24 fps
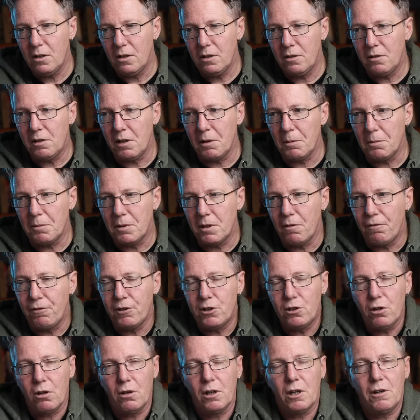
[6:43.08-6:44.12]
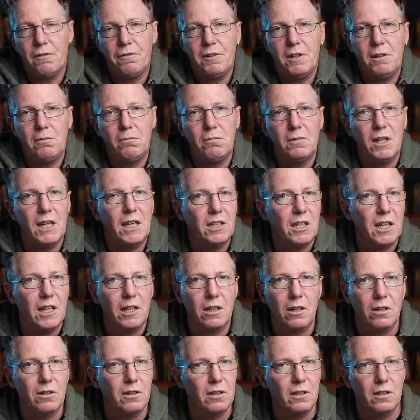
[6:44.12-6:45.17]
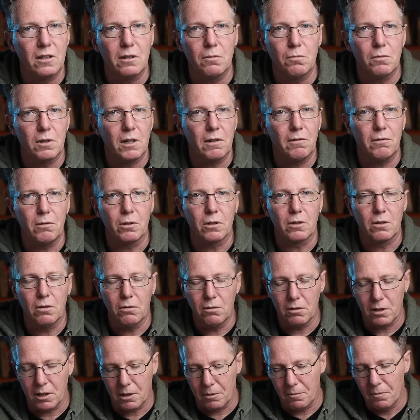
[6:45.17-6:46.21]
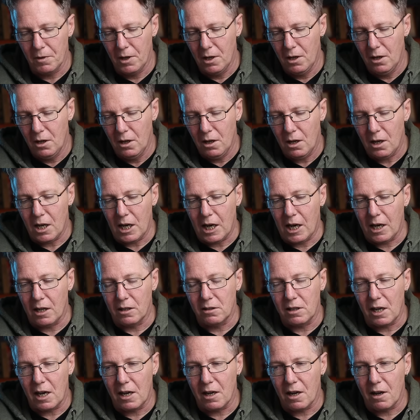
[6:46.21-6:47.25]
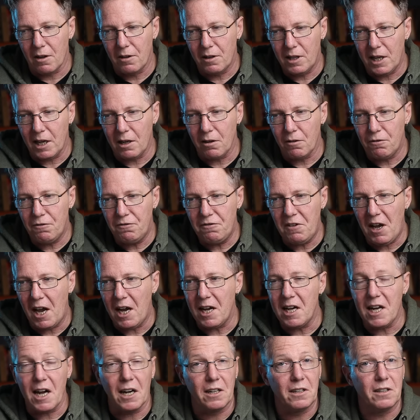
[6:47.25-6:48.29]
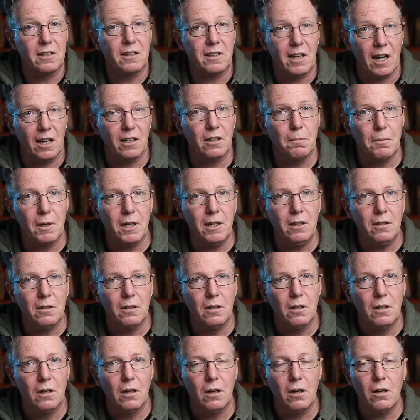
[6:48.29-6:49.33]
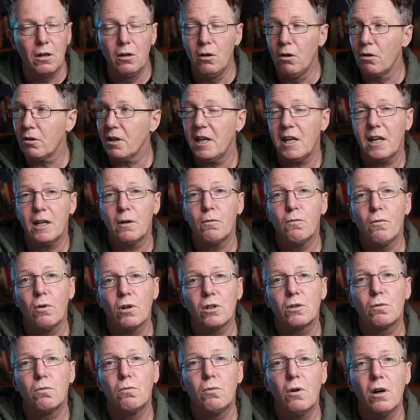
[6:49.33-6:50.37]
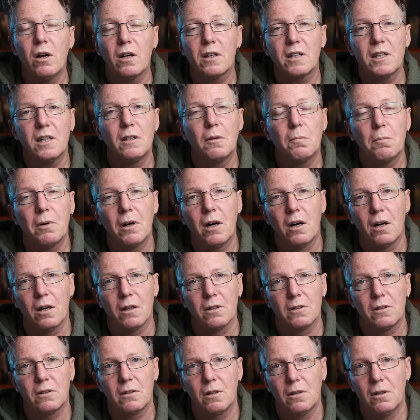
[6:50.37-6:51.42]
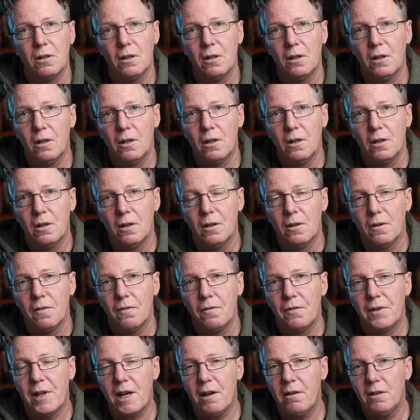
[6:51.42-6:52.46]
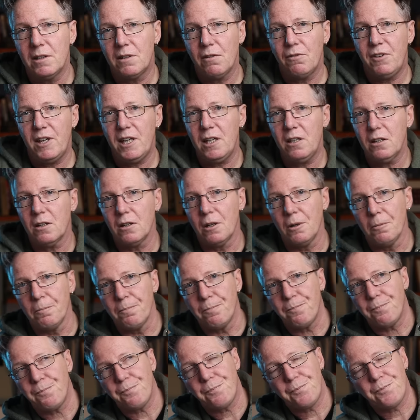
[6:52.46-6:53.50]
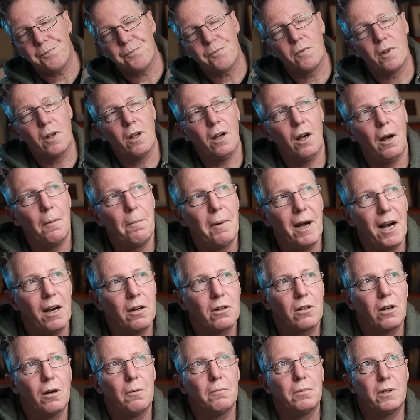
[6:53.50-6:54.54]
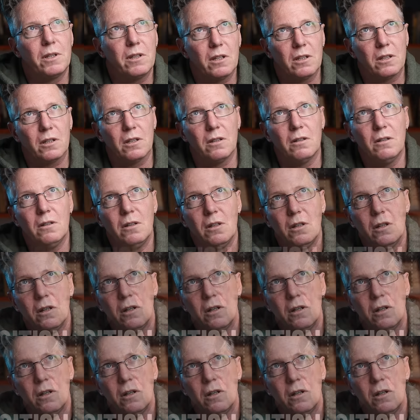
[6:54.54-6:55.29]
the the photography niche ecosystem, whatever you want to call it, and and I think fairly understandably looking at what's worked in the past. There is a video about composition